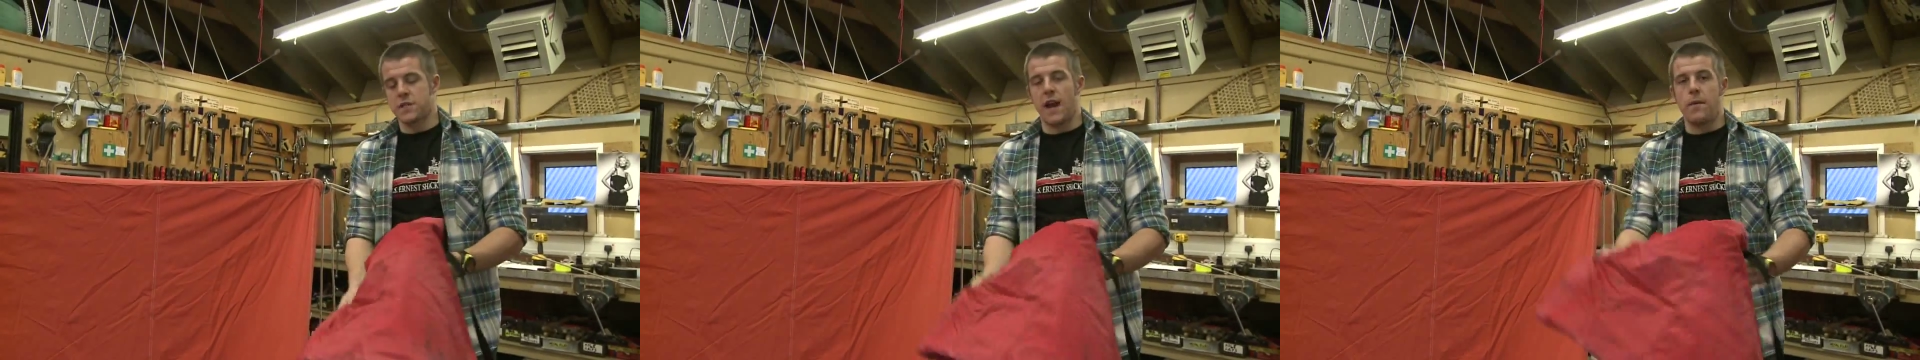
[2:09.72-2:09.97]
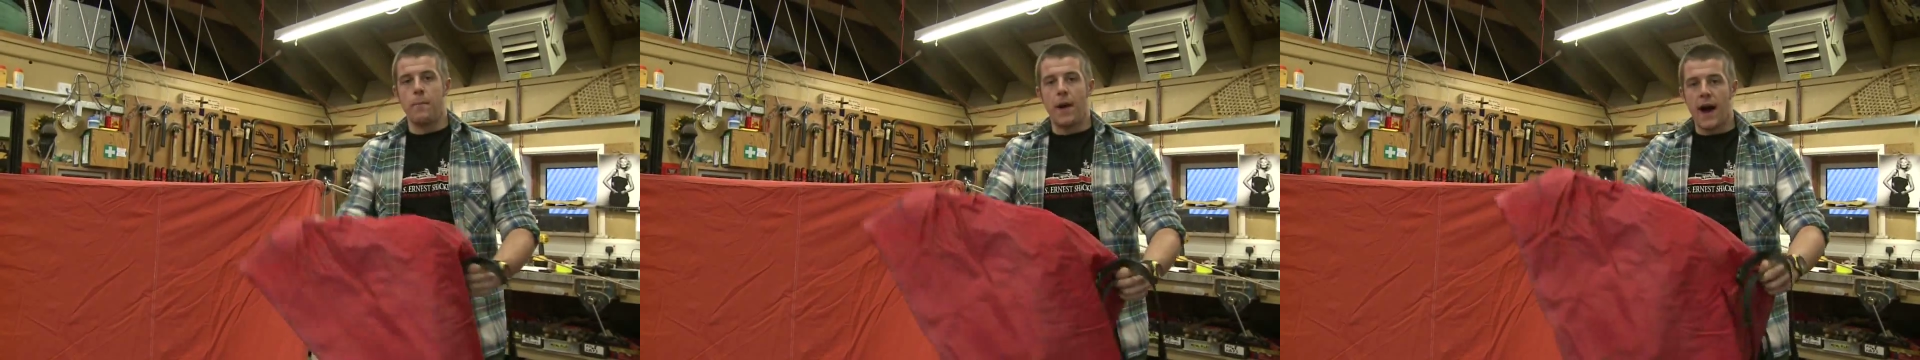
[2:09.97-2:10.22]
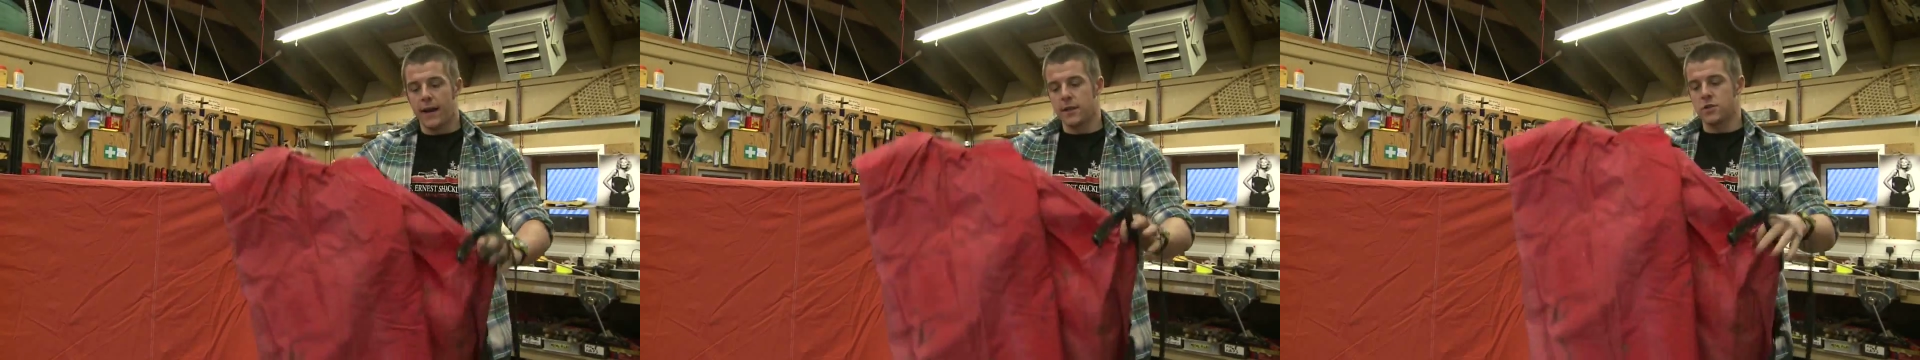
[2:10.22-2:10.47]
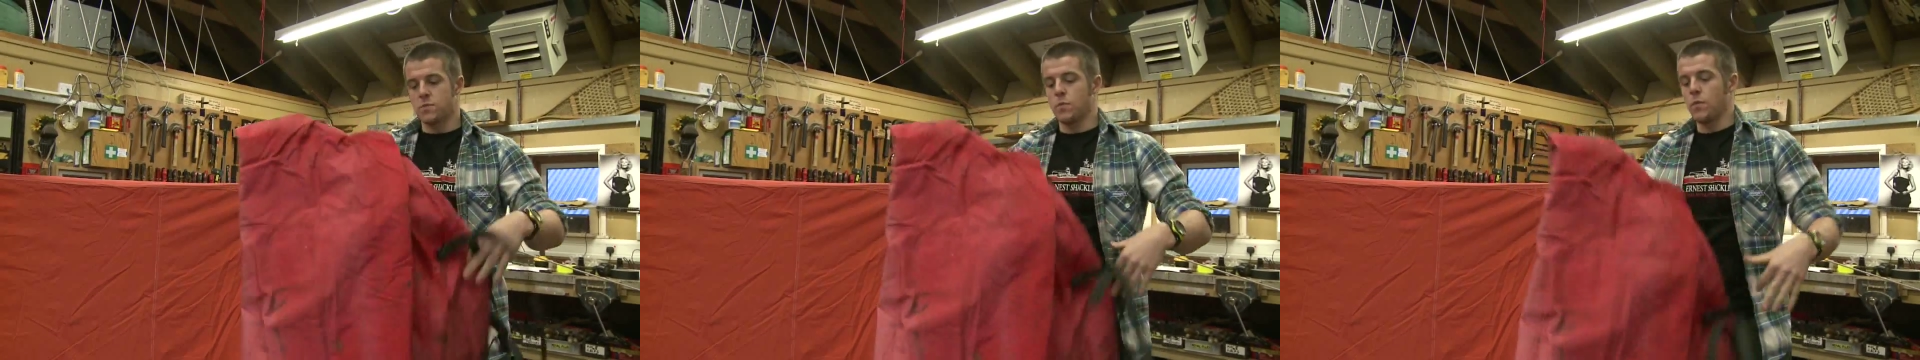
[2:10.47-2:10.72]
tent bag
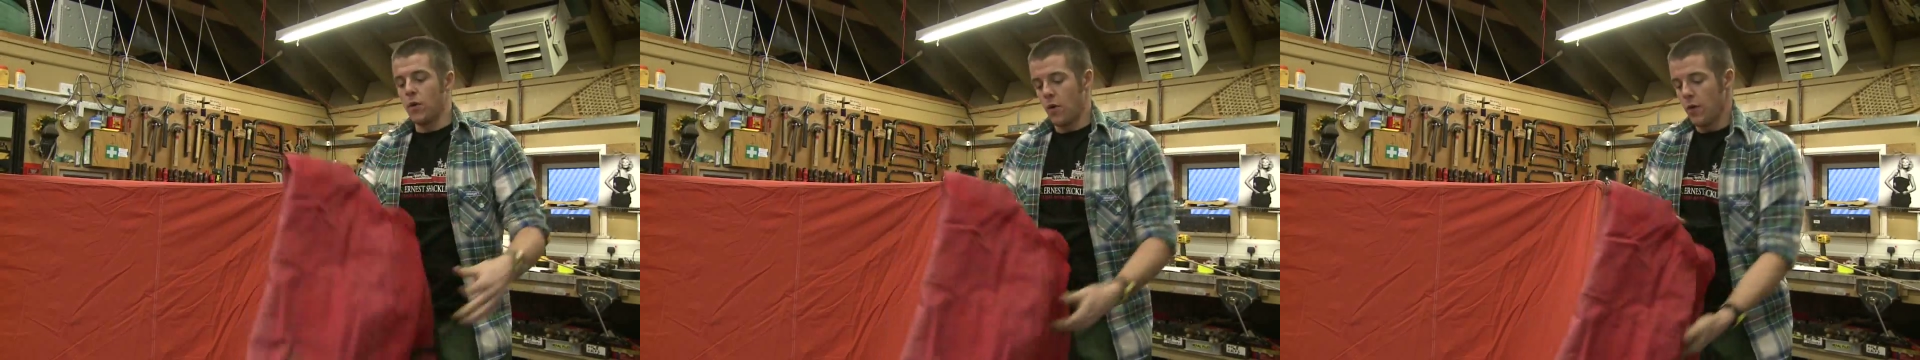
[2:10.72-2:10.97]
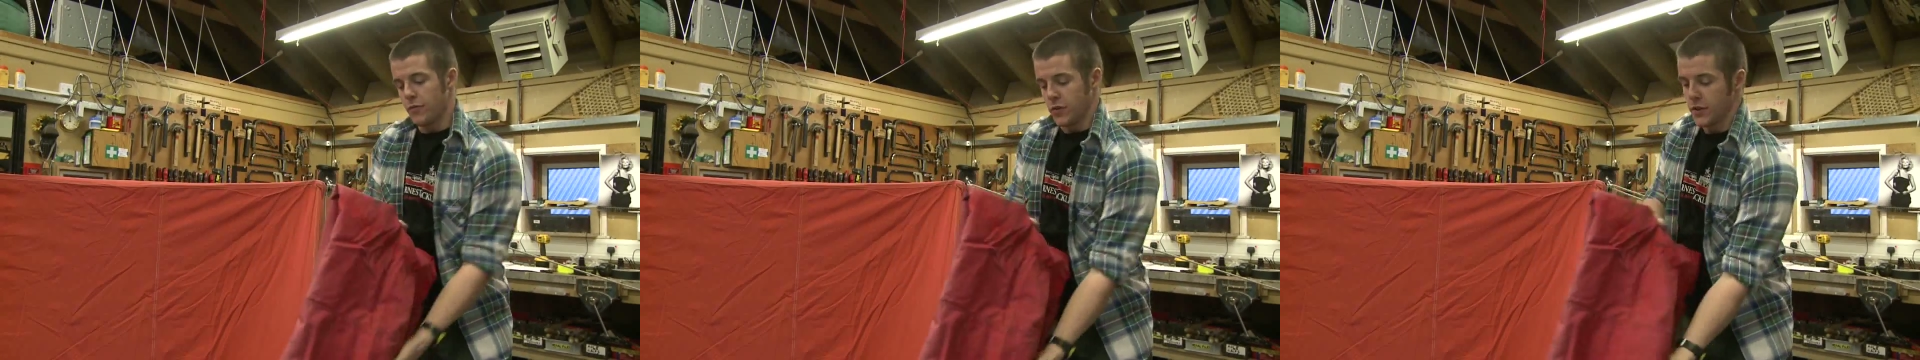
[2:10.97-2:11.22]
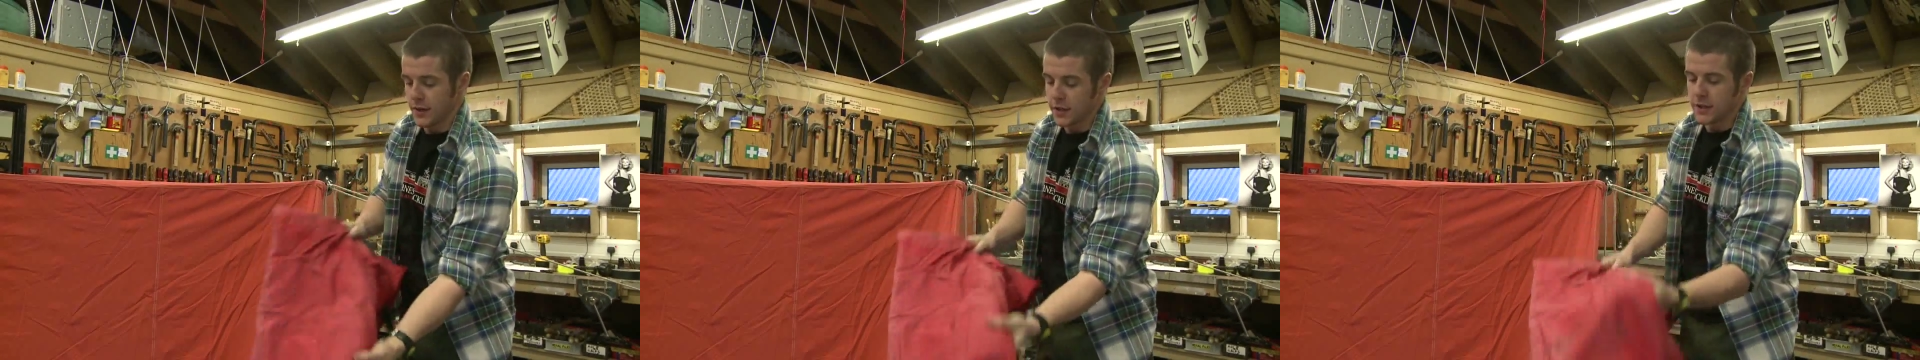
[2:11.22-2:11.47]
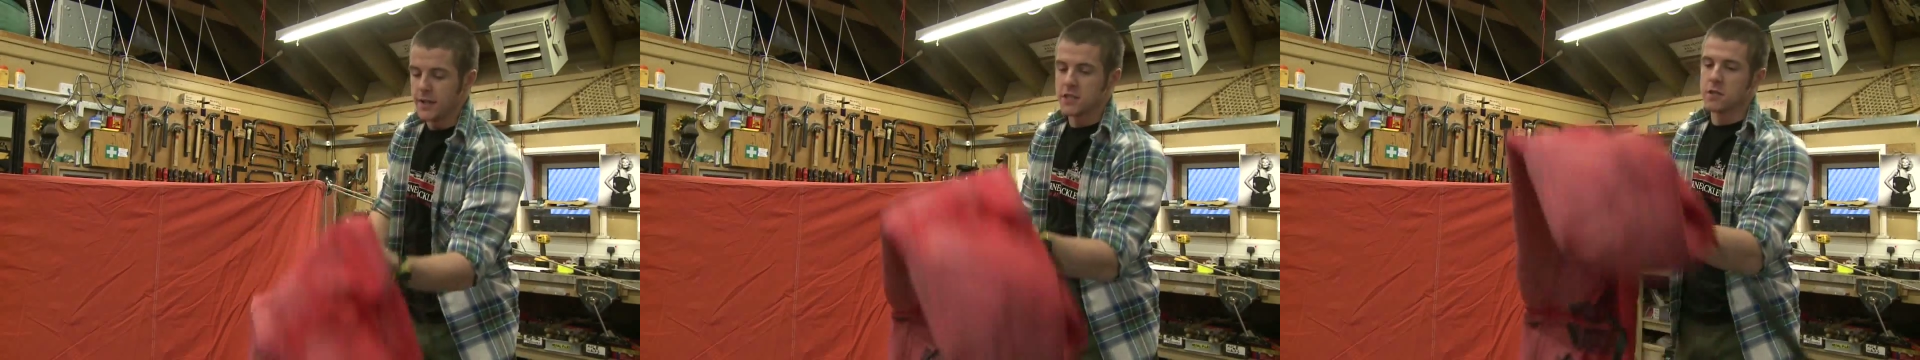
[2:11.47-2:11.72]
is often the thing
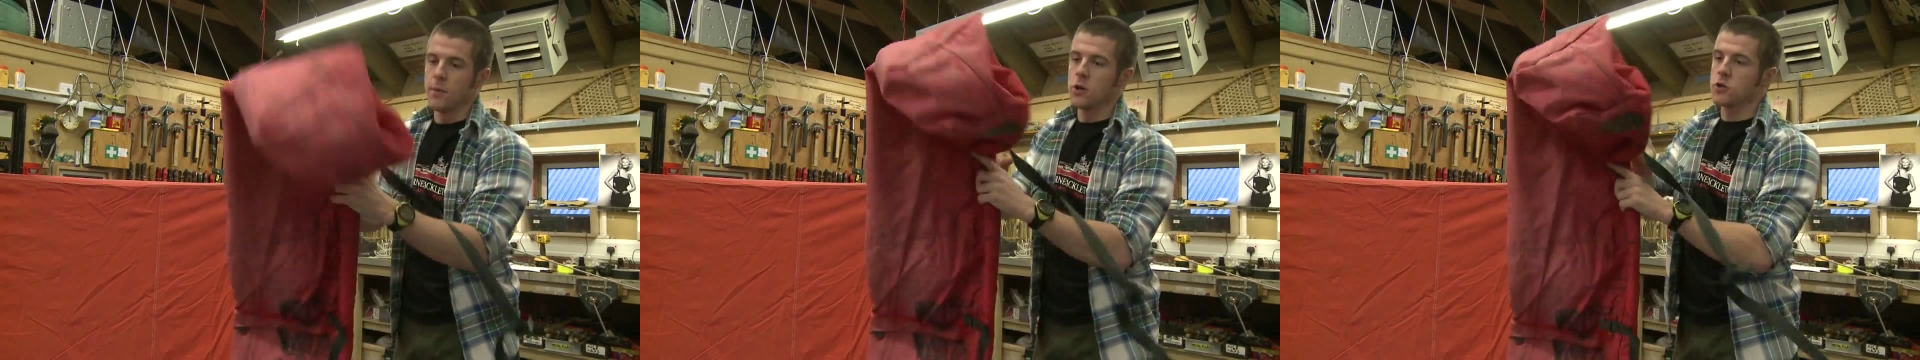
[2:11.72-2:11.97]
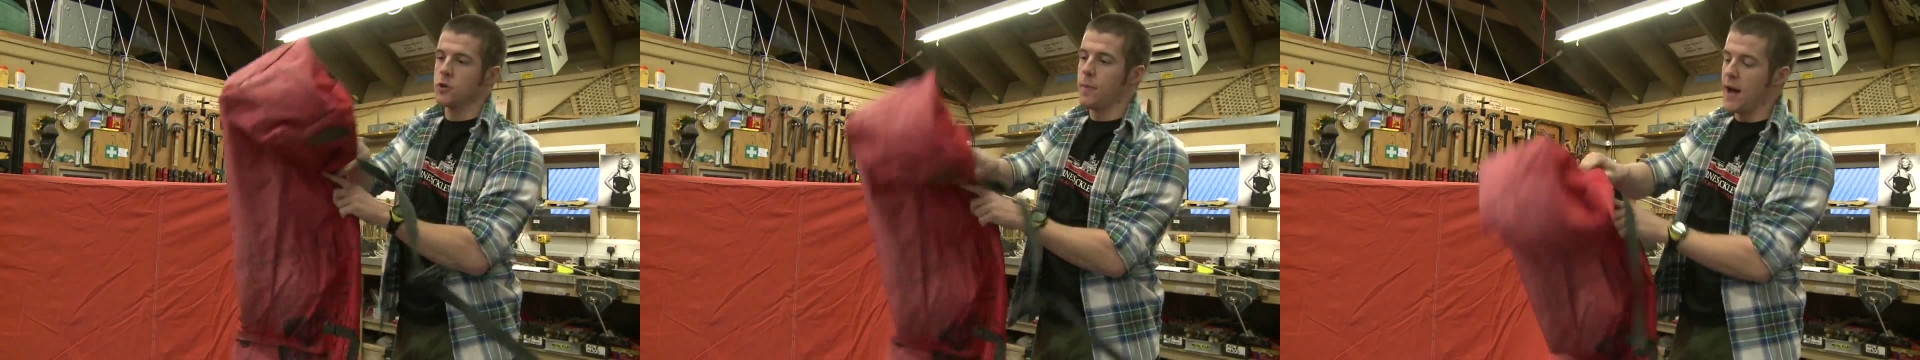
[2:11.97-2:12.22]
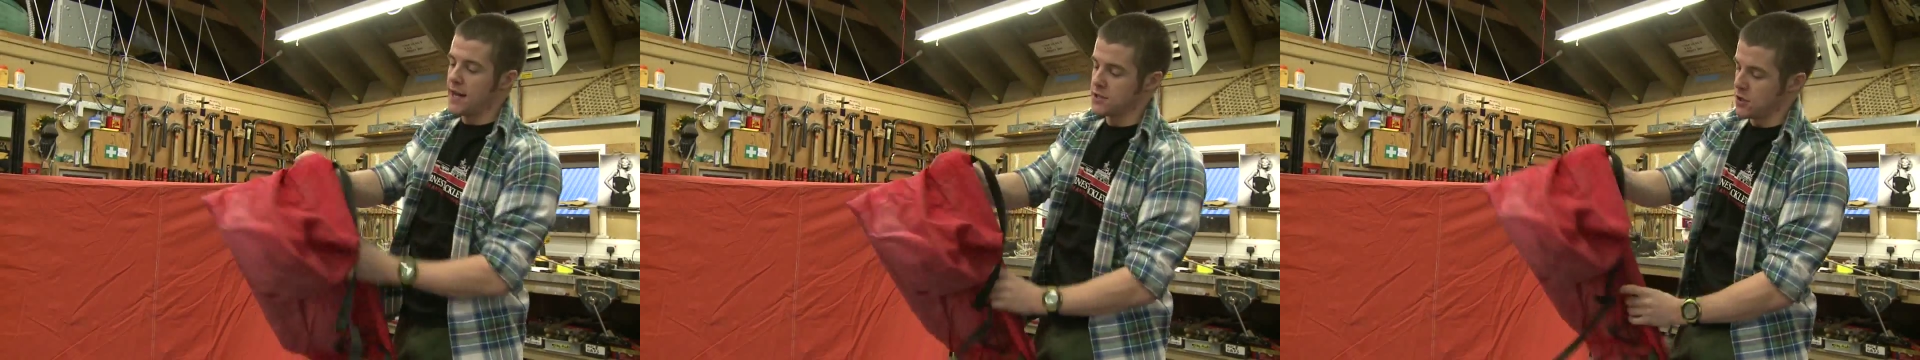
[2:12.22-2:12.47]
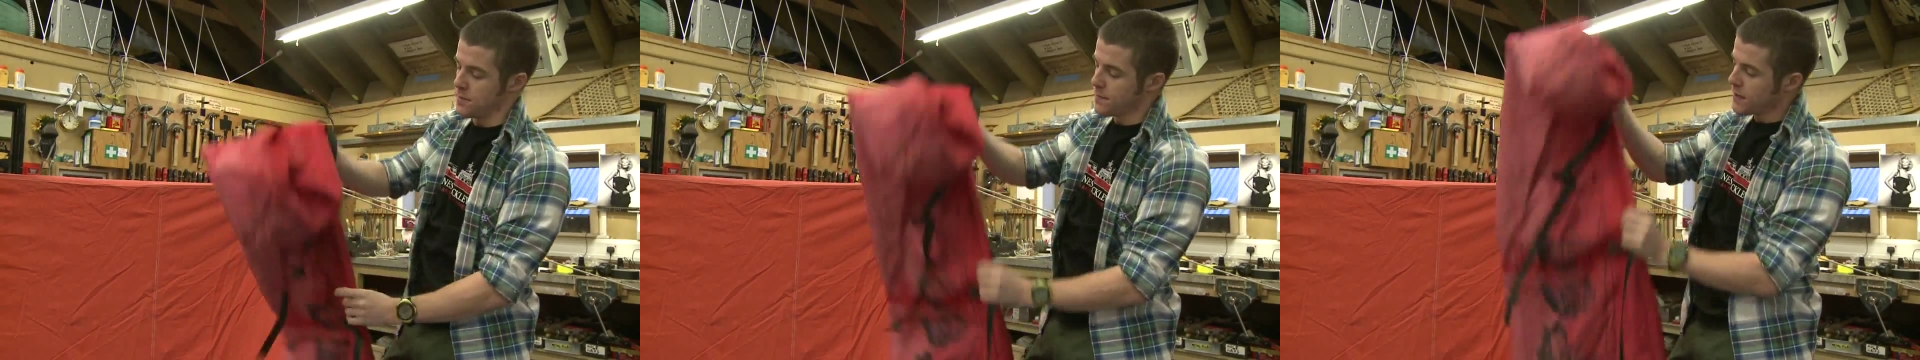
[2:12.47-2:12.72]
that needs the most repairs
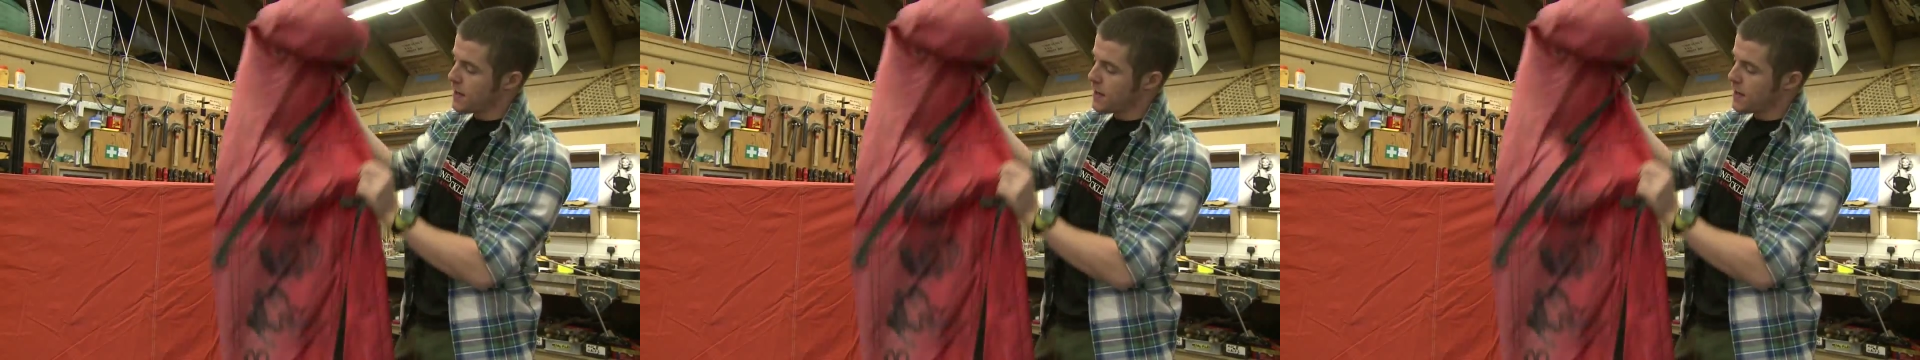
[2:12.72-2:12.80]
on.